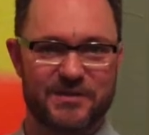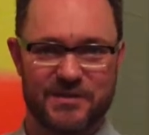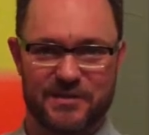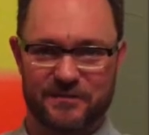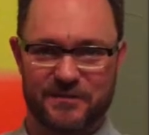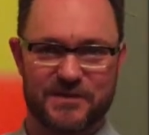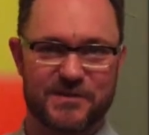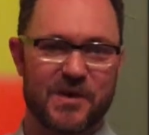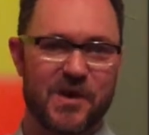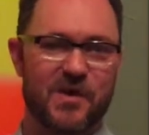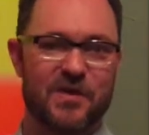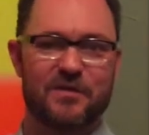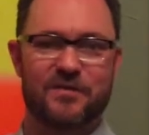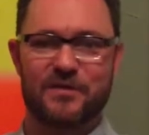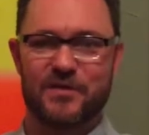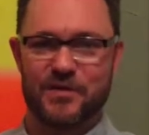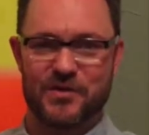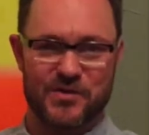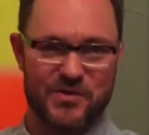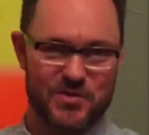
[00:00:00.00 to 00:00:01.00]
to the
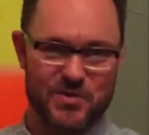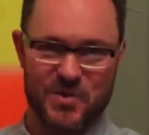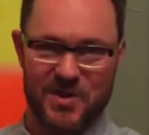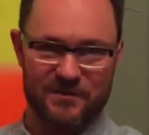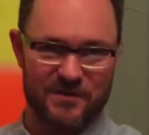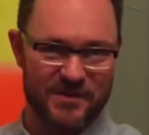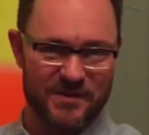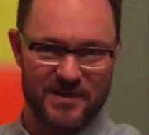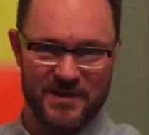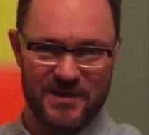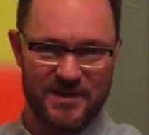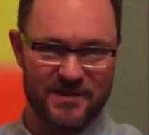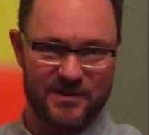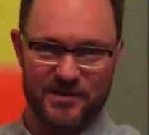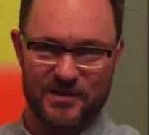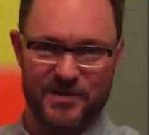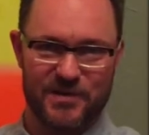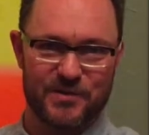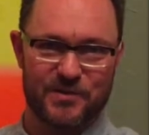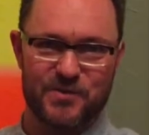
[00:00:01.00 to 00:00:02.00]
photographer, whoever,
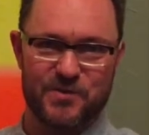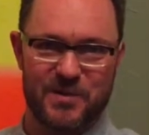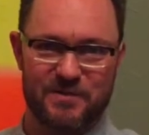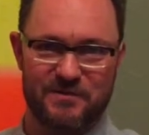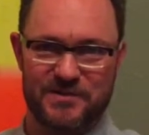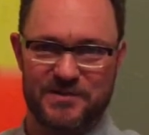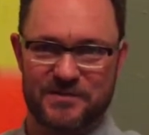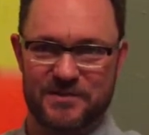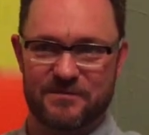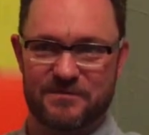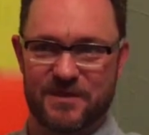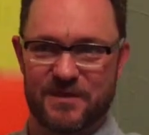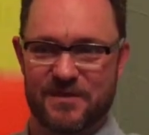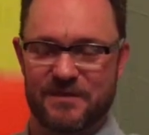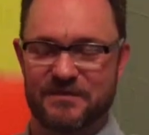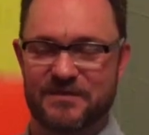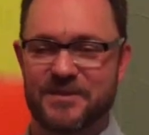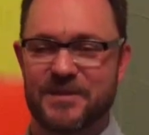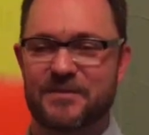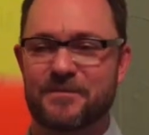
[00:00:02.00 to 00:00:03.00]
you know, whoever's
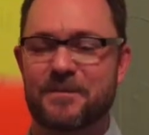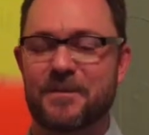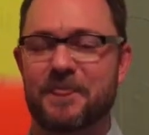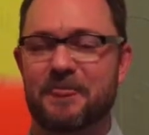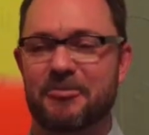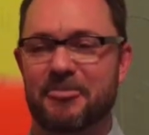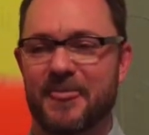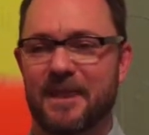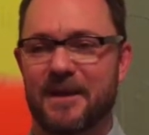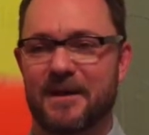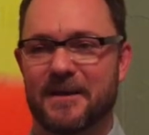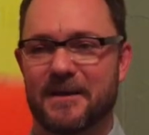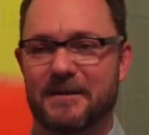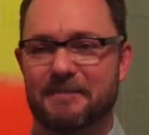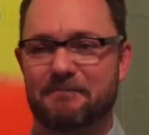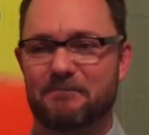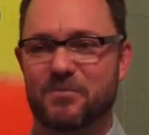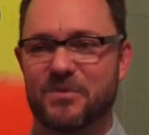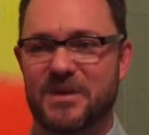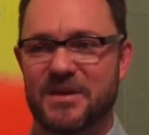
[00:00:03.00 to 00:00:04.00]
involved,
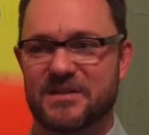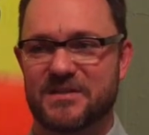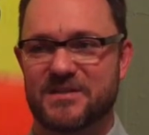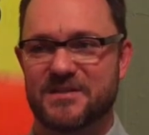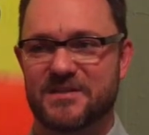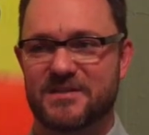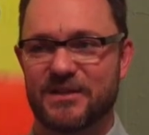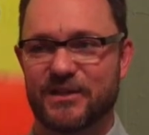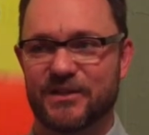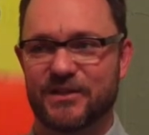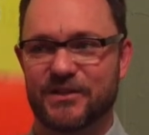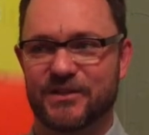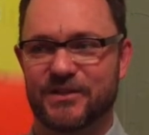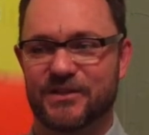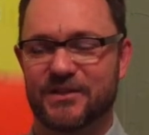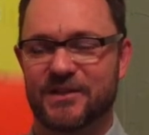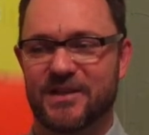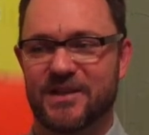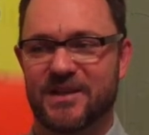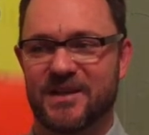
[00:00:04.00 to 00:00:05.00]
Um, it's
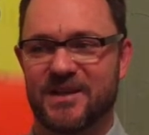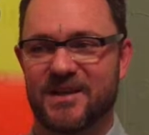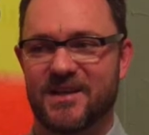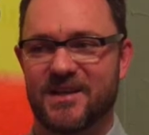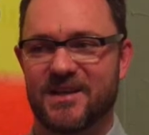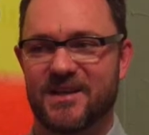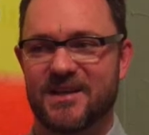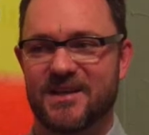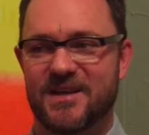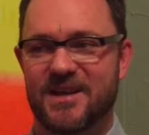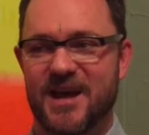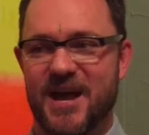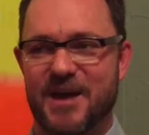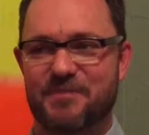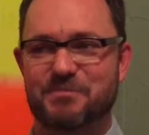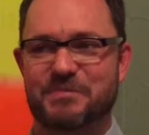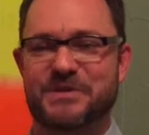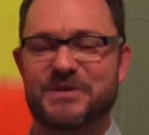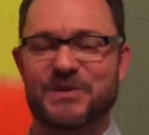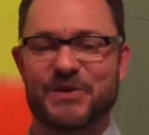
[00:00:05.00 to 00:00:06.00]
still, uh,
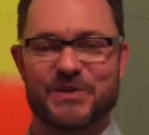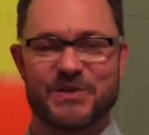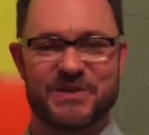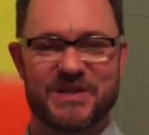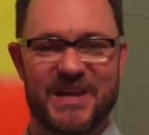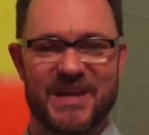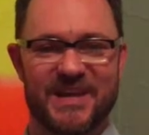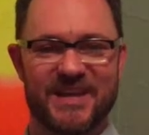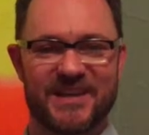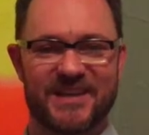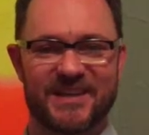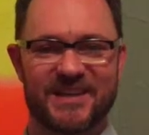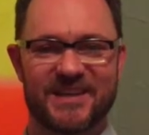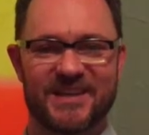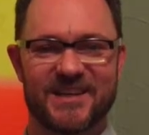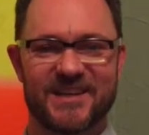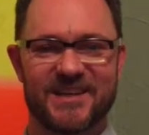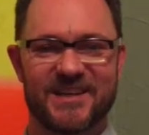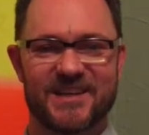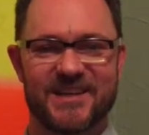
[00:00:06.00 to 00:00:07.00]
I'm still saying,
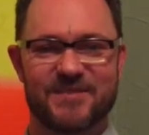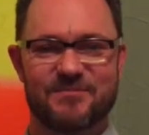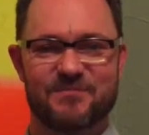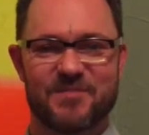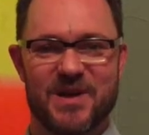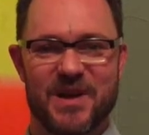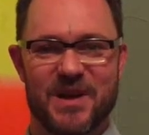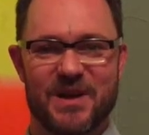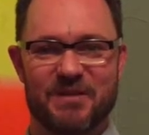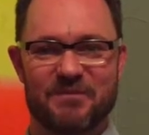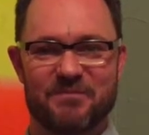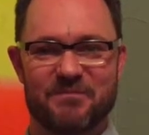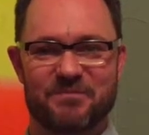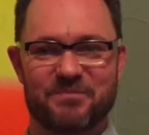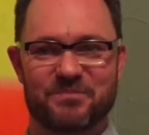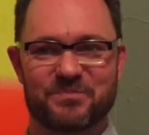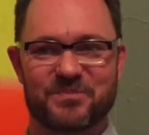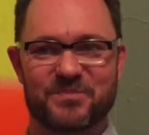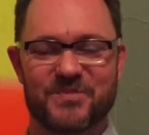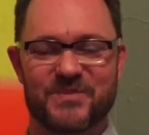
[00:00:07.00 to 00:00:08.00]

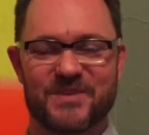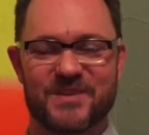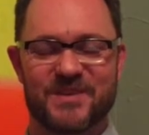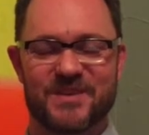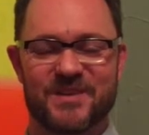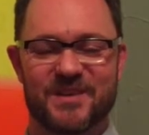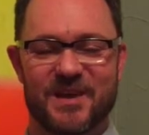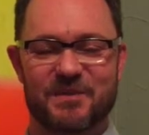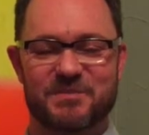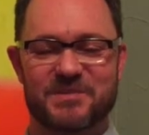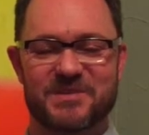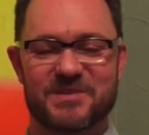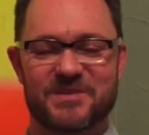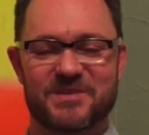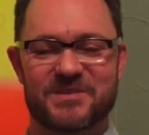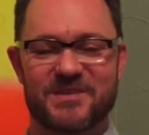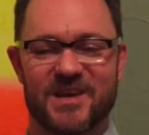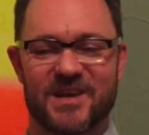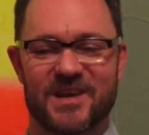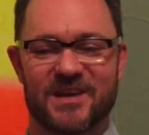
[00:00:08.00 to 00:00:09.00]
um, I'm still
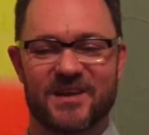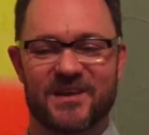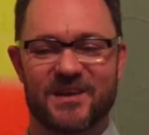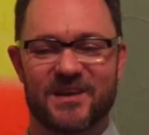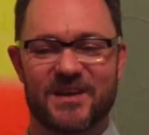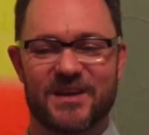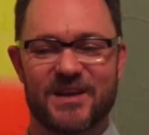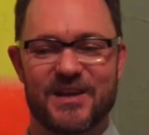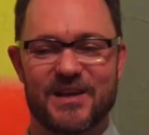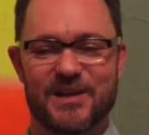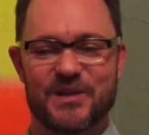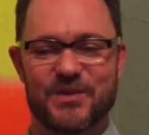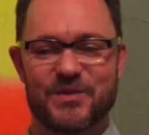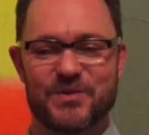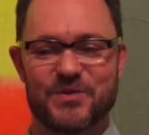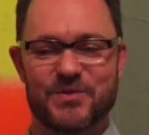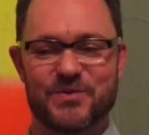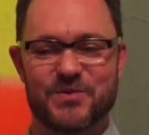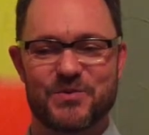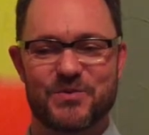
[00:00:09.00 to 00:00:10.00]
saying
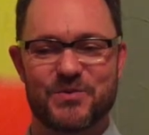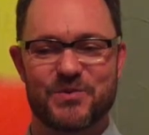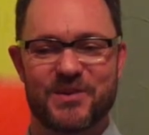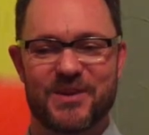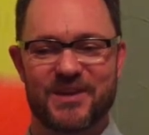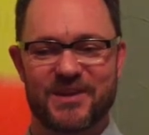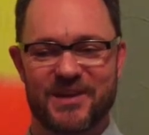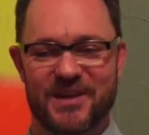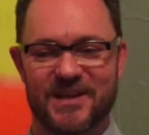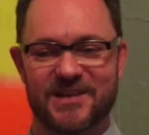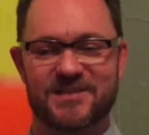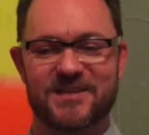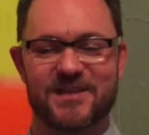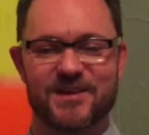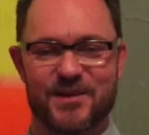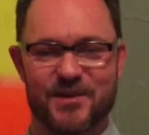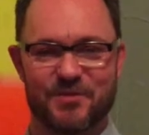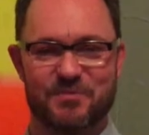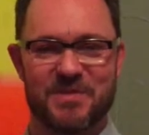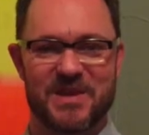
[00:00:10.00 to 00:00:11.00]
you could get to
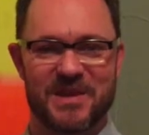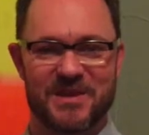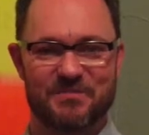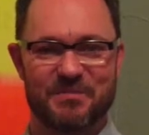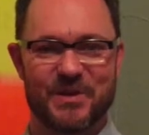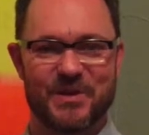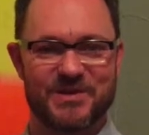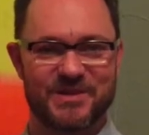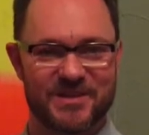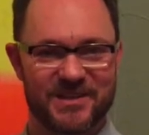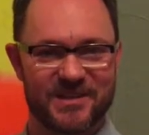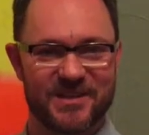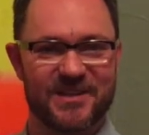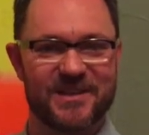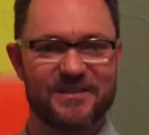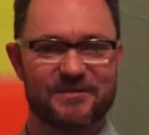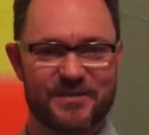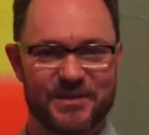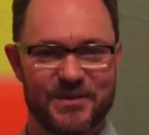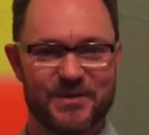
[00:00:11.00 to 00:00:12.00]
know me personally
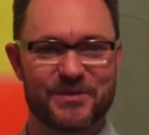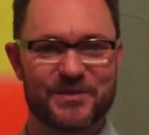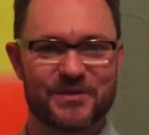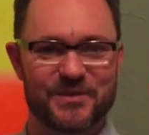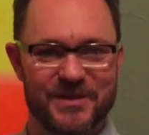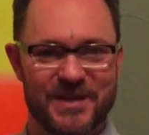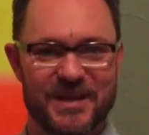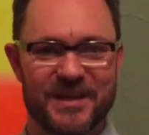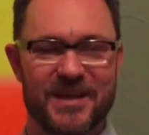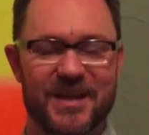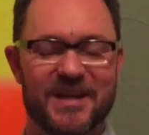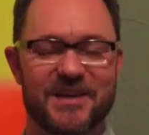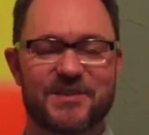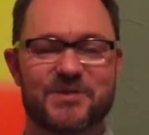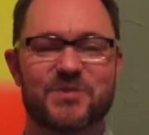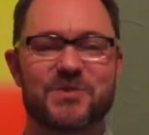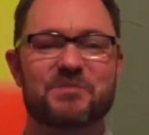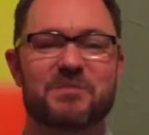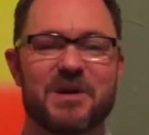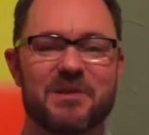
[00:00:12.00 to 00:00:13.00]
if you engage
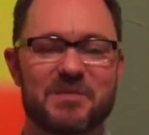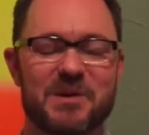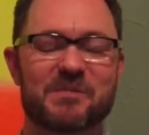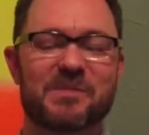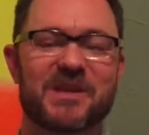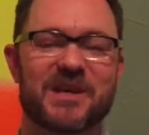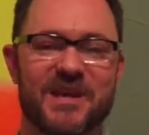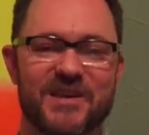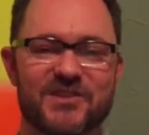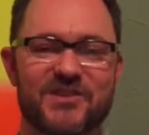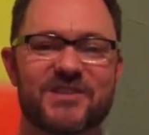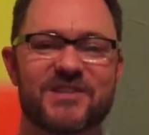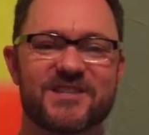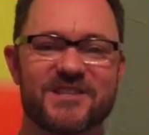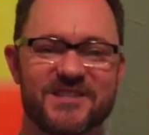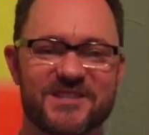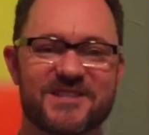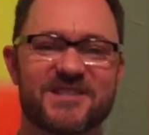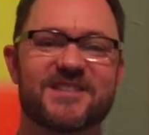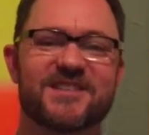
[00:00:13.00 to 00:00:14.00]
with my
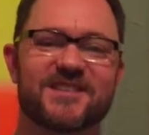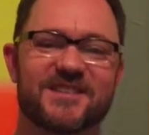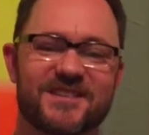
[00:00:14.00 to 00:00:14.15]
publications.